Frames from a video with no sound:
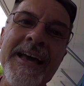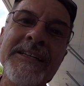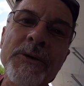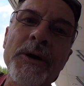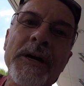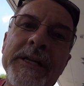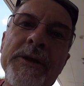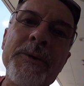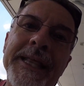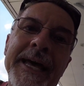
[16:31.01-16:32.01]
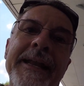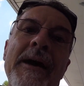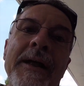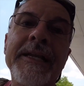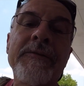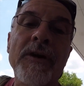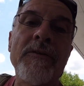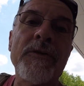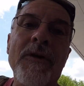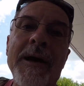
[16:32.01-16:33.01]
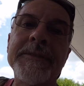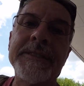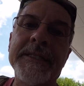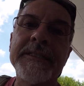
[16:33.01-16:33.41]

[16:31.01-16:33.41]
So good to do with that. Now I need to run over to Robinson